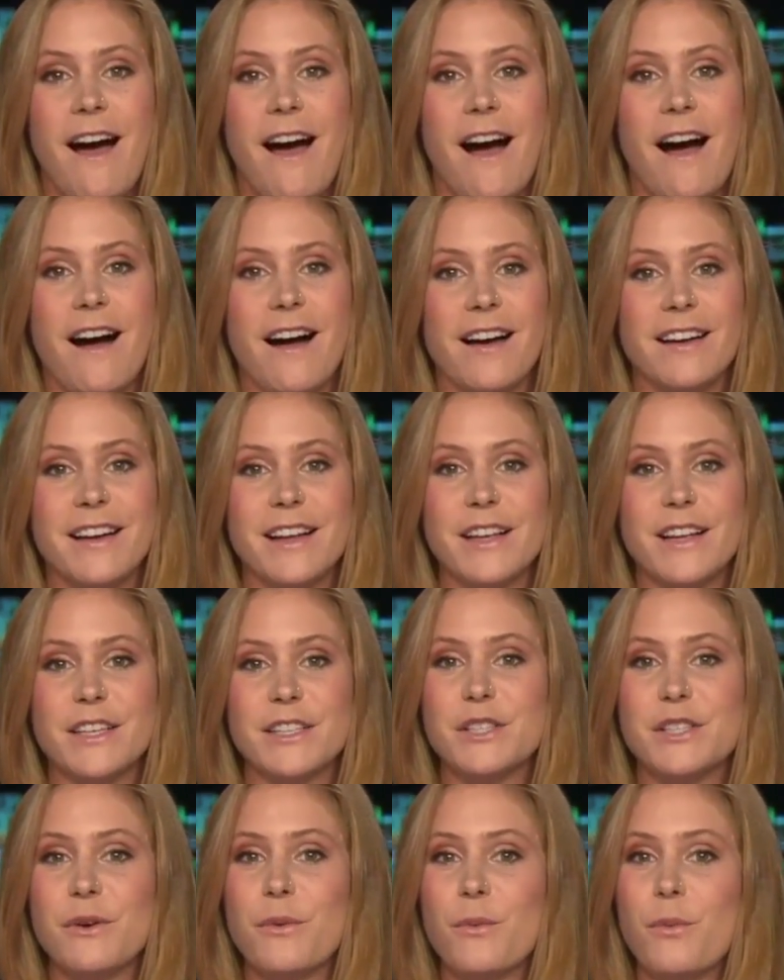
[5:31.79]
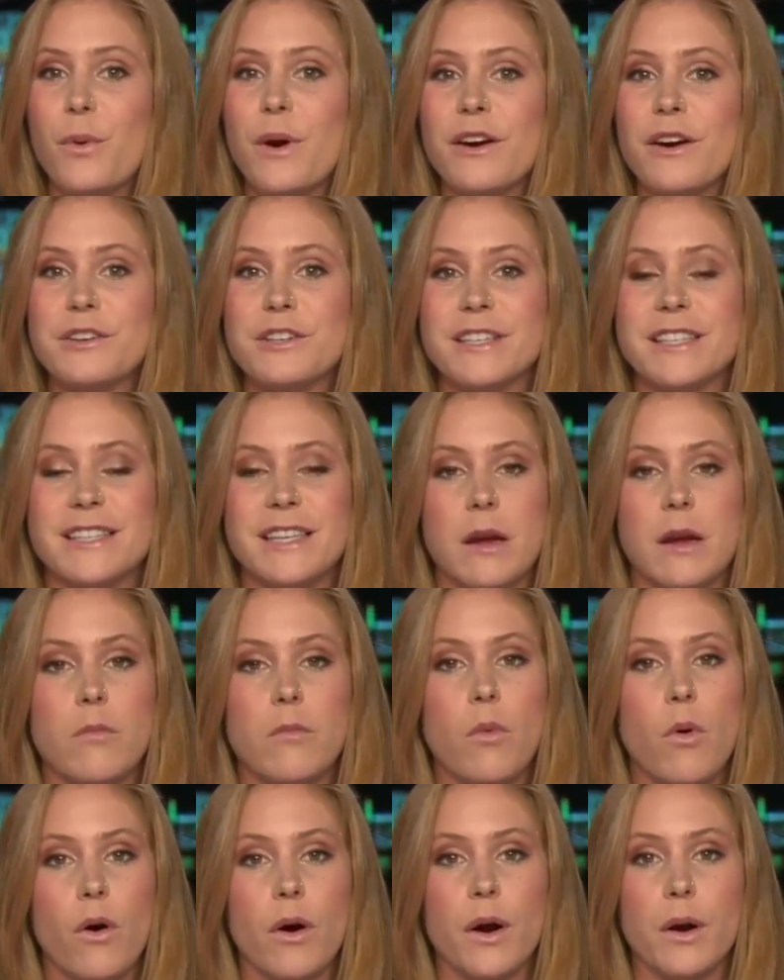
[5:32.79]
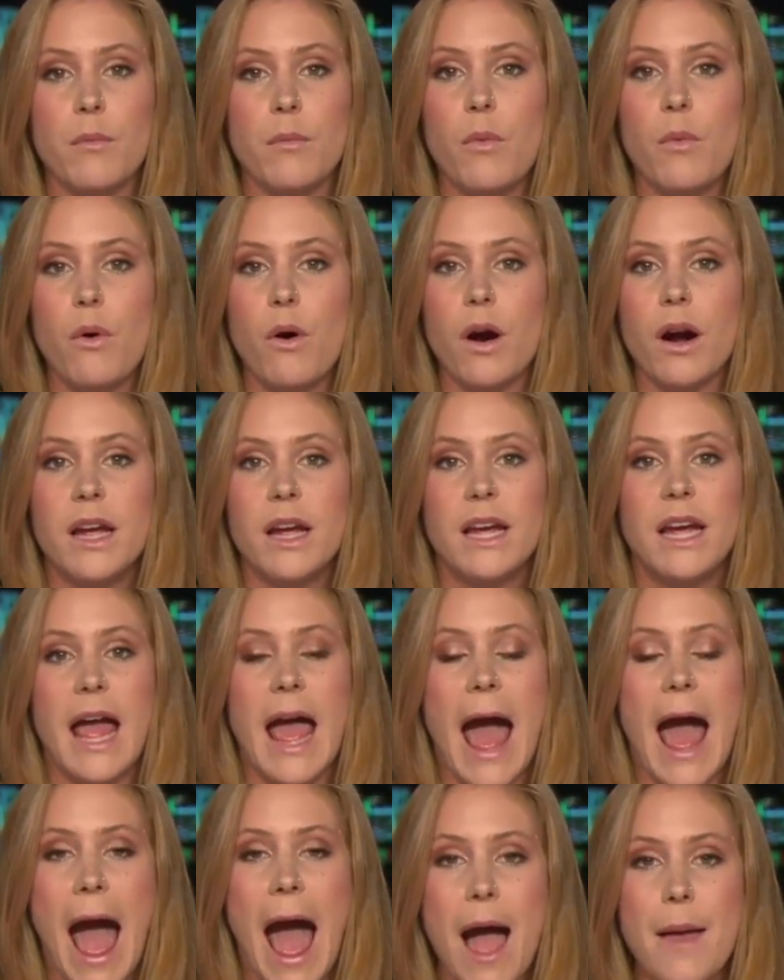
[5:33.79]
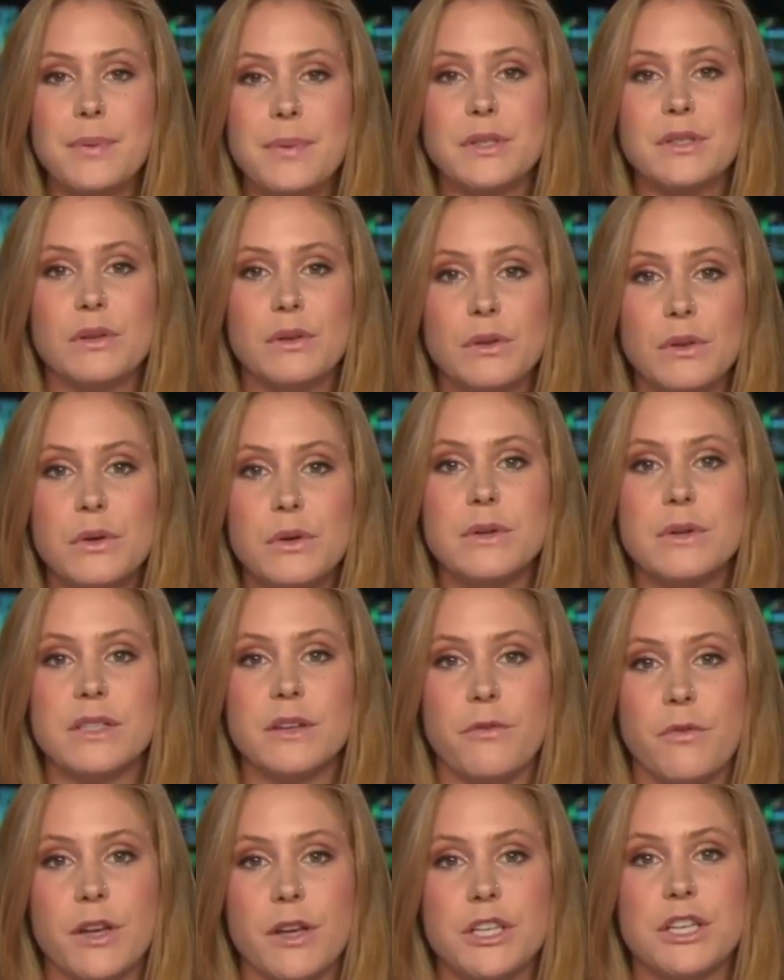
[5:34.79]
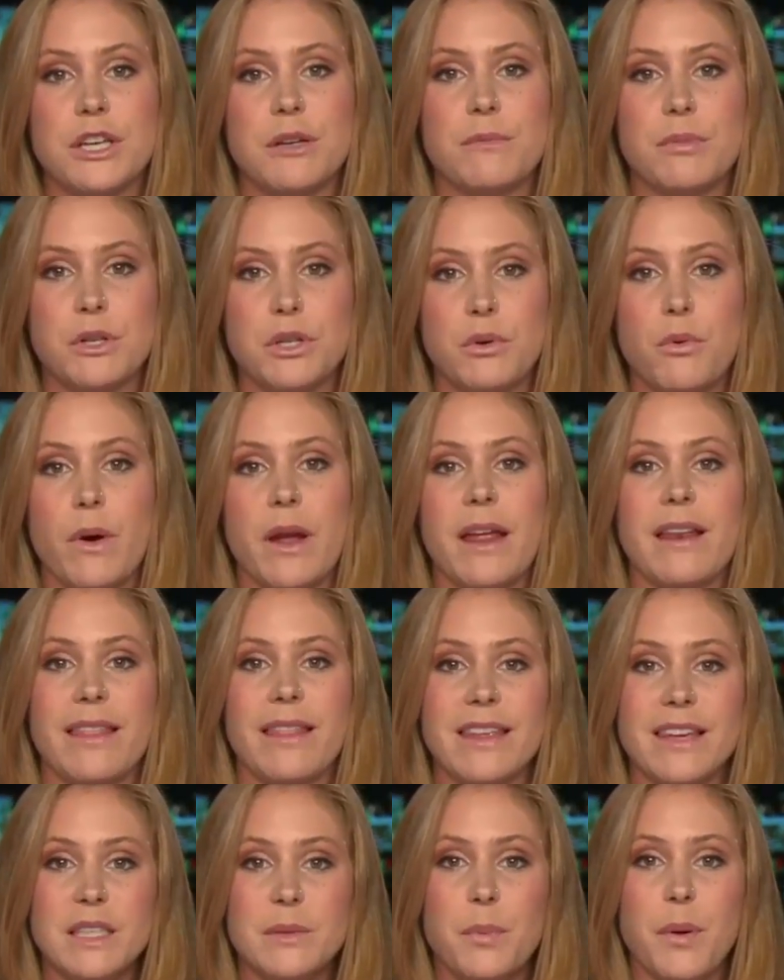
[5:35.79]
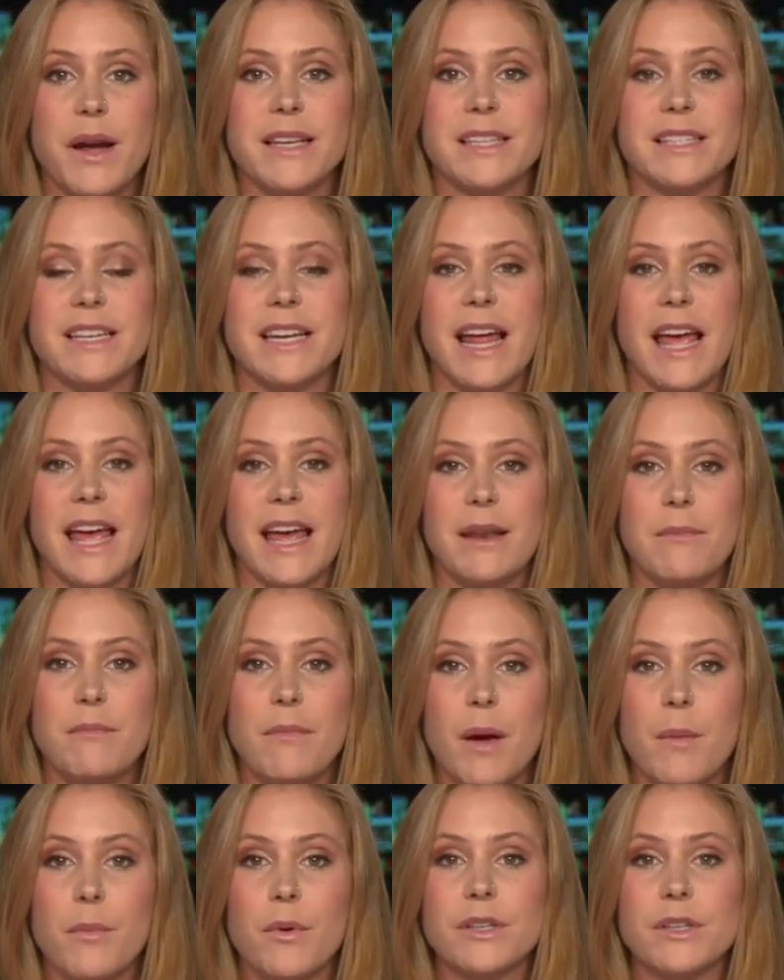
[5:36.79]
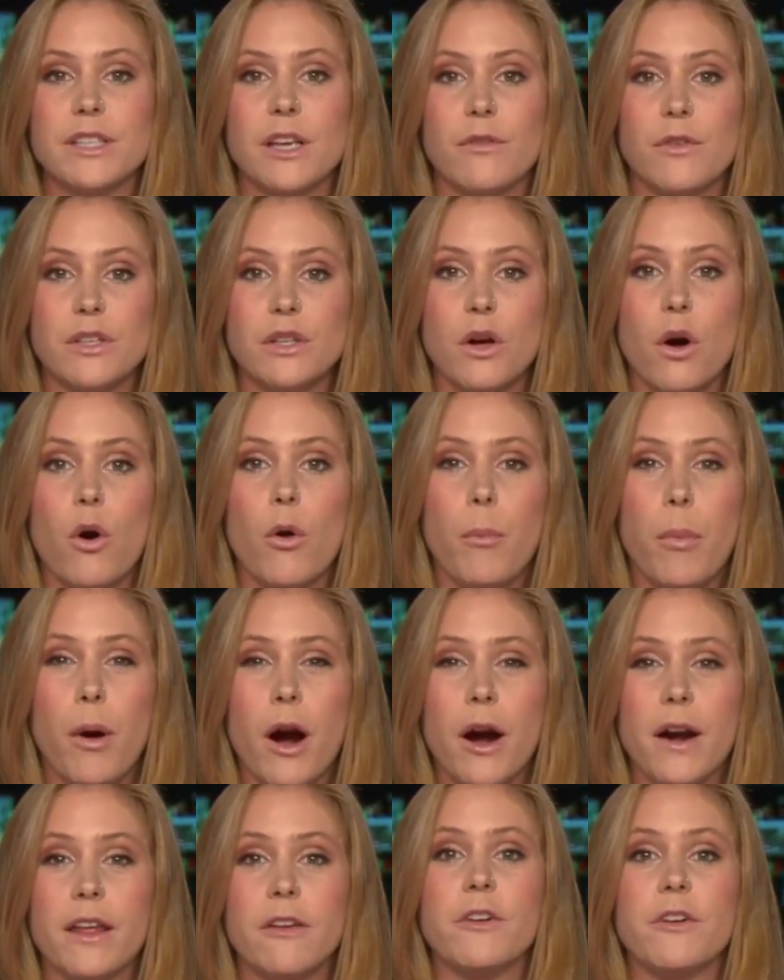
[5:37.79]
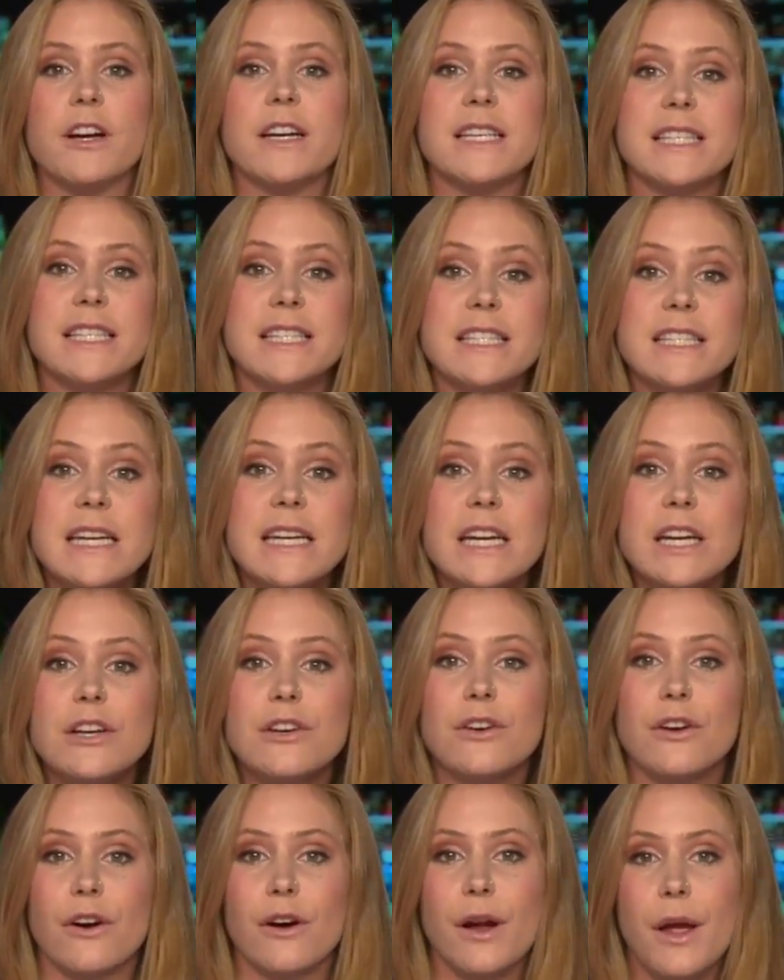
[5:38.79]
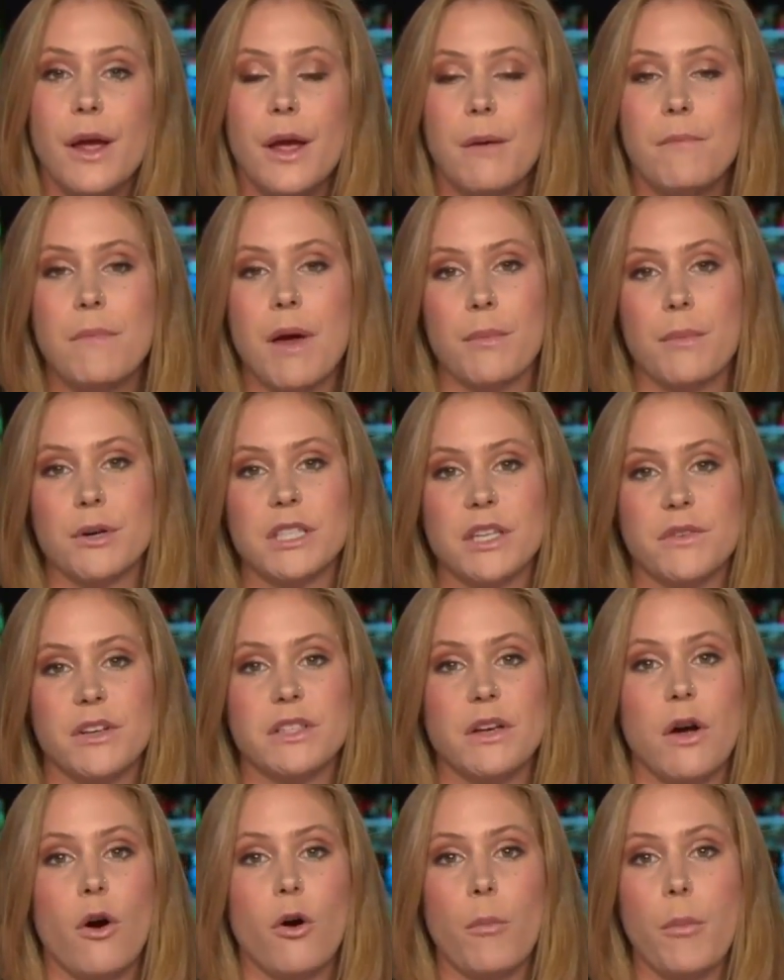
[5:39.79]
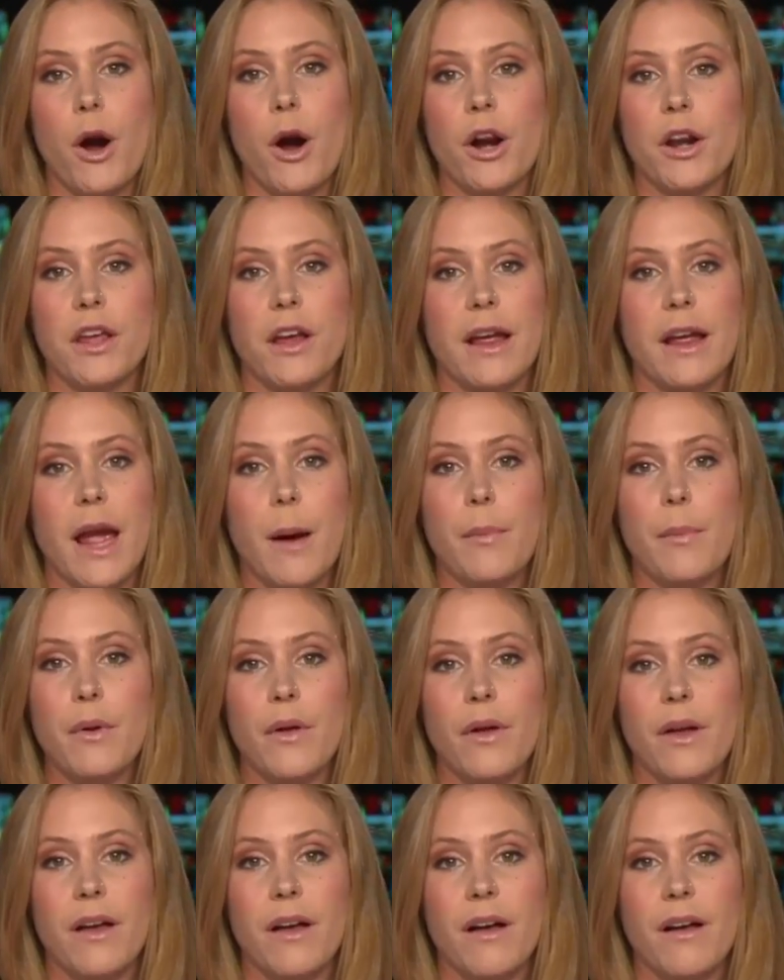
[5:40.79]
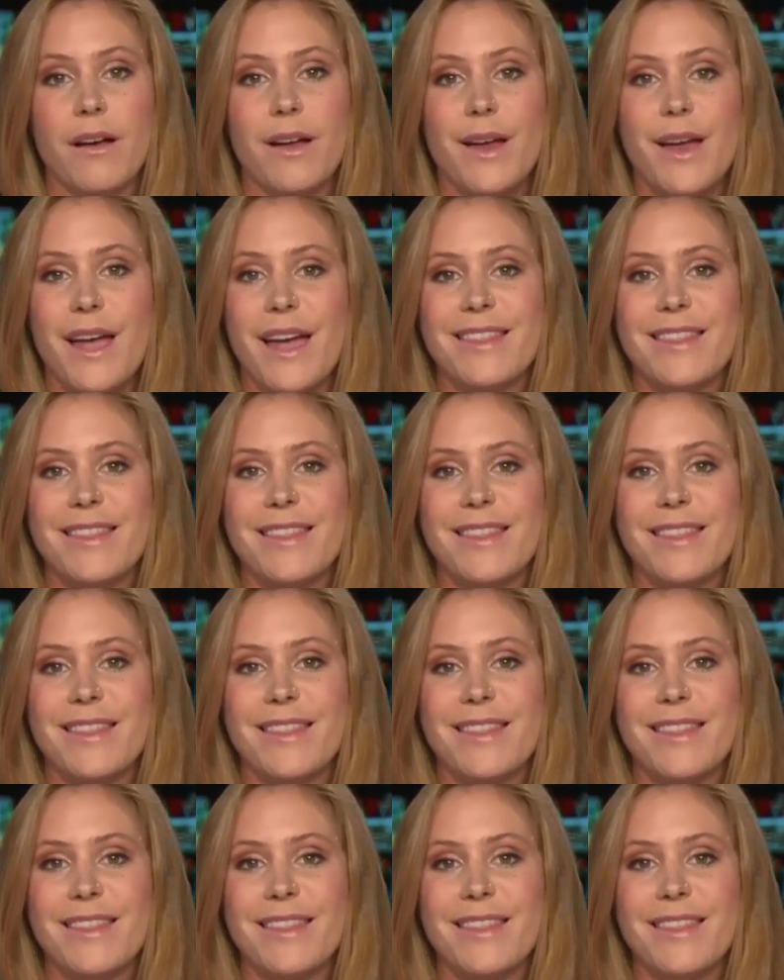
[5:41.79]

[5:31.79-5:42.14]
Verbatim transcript: Uh, so we are just seeing more and more absolute division between this president and members of his own party, very senior members of his own party on Capitol Hill.